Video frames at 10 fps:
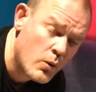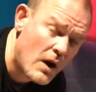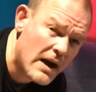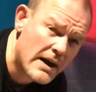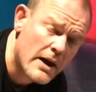
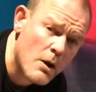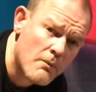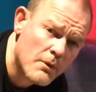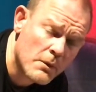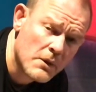quietly
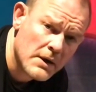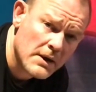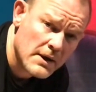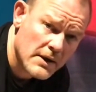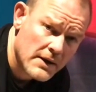hopeful
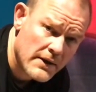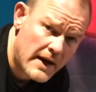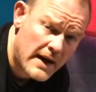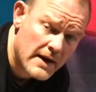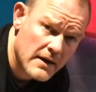
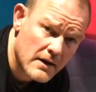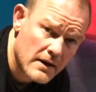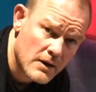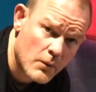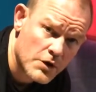that
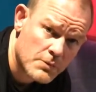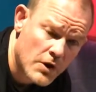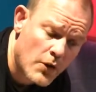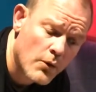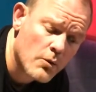it was
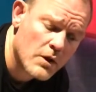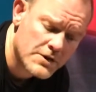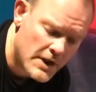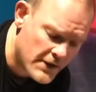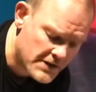what I thought it
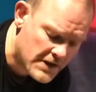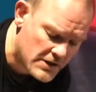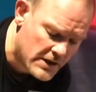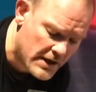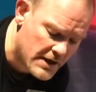was. And this
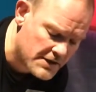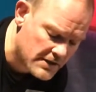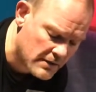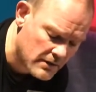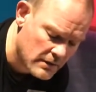actually
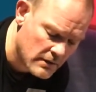is